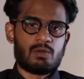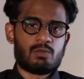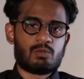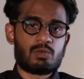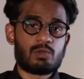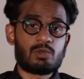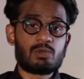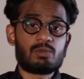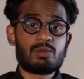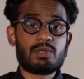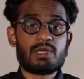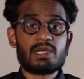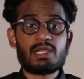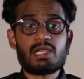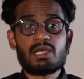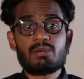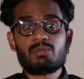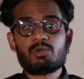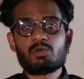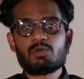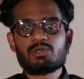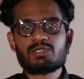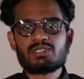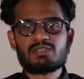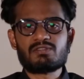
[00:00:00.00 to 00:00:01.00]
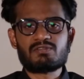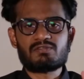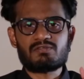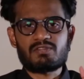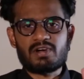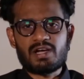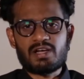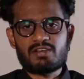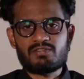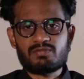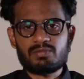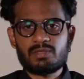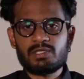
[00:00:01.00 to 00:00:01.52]
We will be elaborating
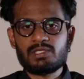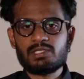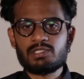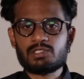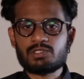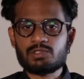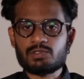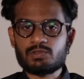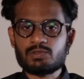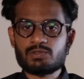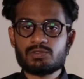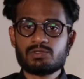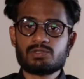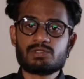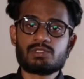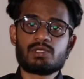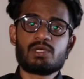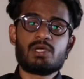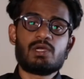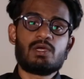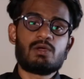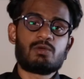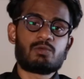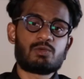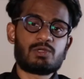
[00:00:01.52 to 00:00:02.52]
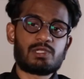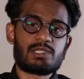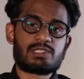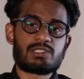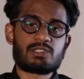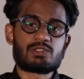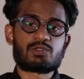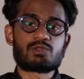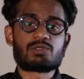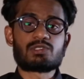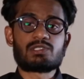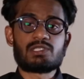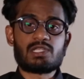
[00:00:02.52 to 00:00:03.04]
5 main issues relating
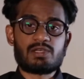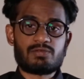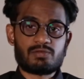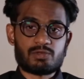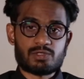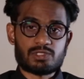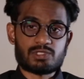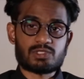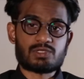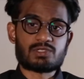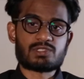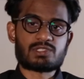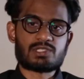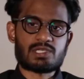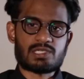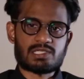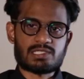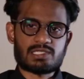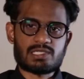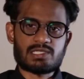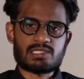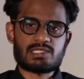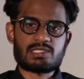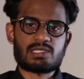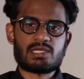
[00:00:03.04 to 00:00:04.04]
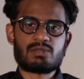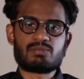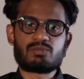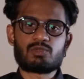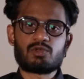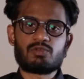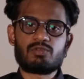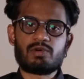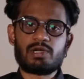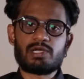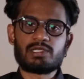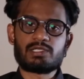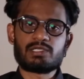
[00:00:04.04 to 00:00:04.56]
to its leverage on success and
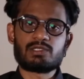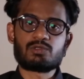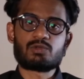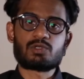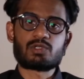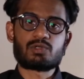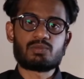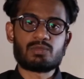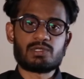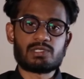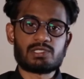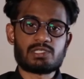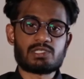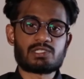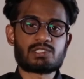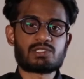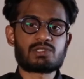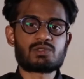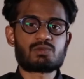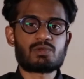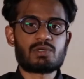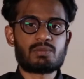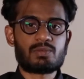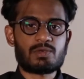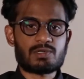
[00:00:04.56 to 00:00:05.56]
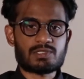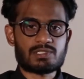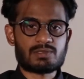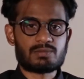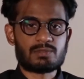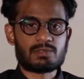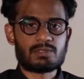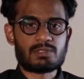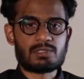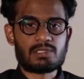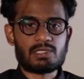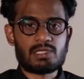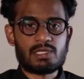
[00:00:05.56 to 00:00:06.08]
providing recommendations where possible.